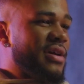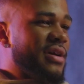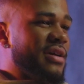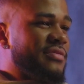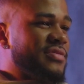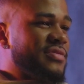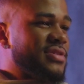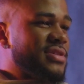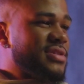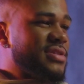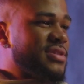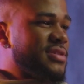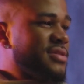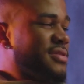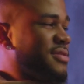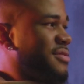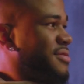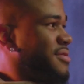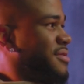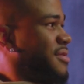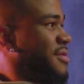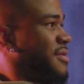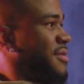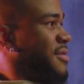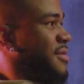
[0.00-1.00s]
and we did talk about
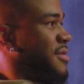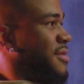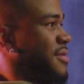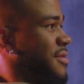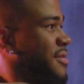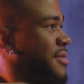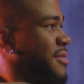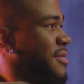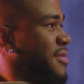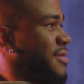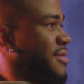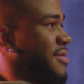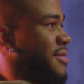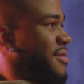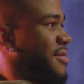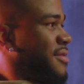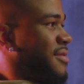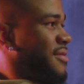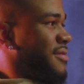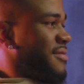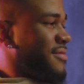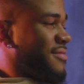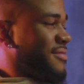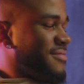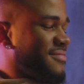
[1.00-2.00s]
Solomon.
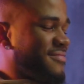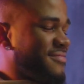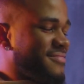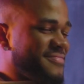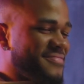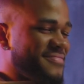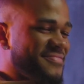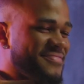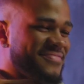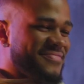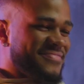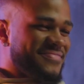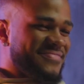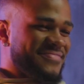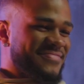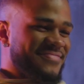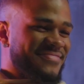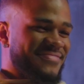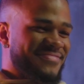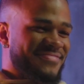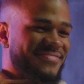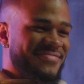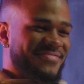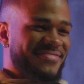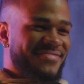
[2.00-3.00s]
Modeling
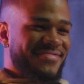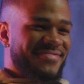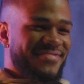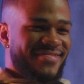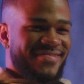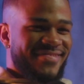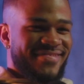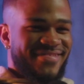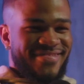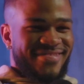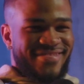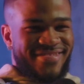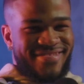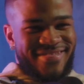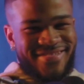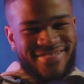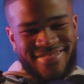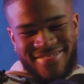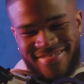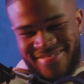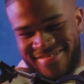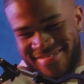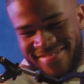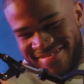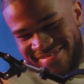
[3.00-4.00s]
our
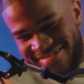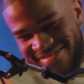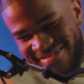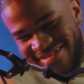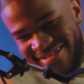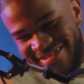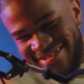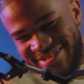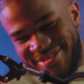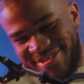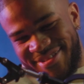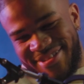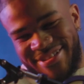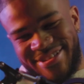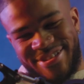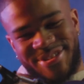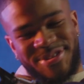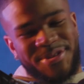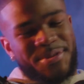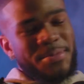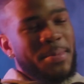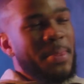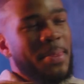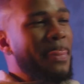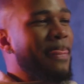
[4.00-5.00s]
lives. Yeah.
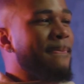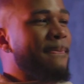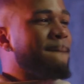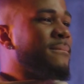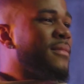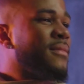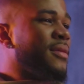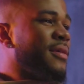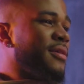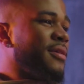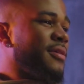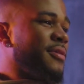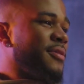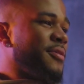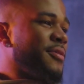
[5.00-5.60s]
Oh,